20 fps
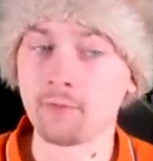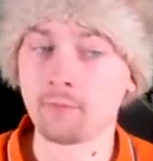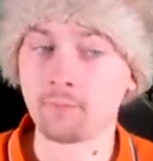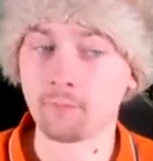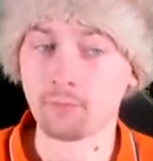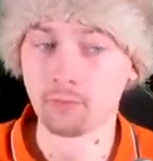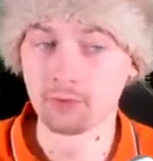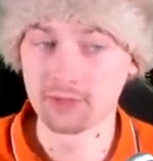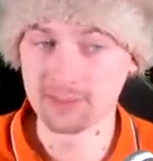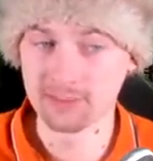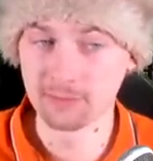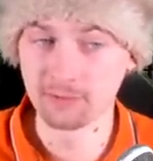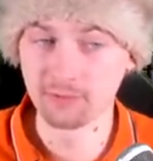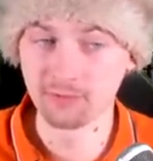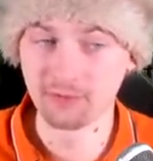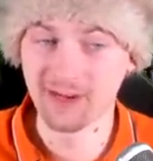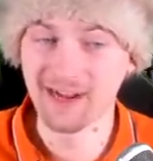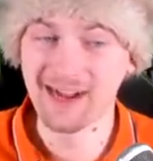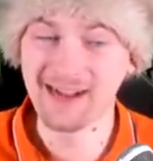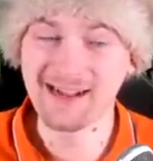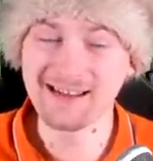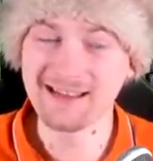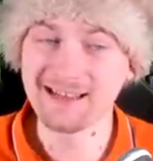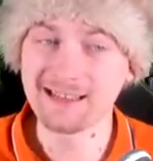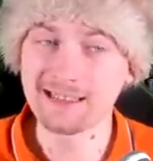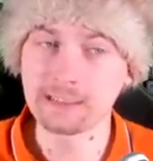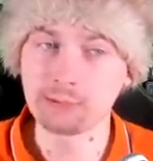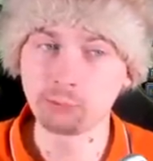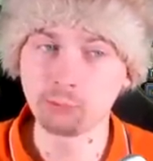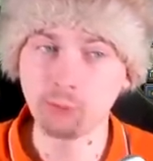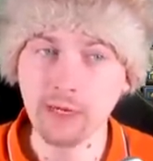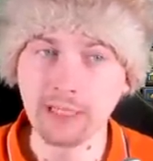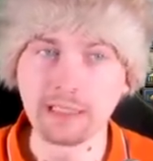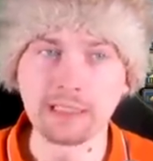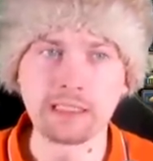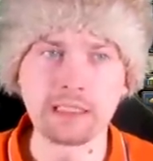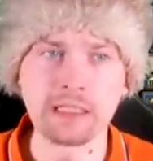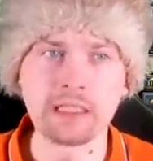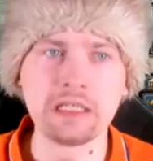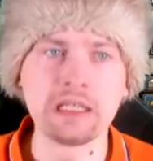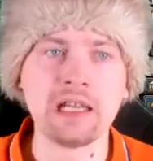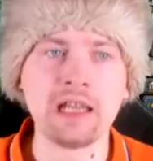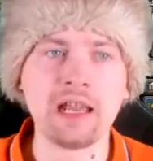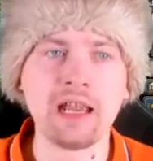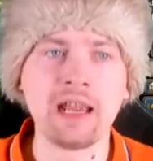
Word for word: forced me to one hundred twenty,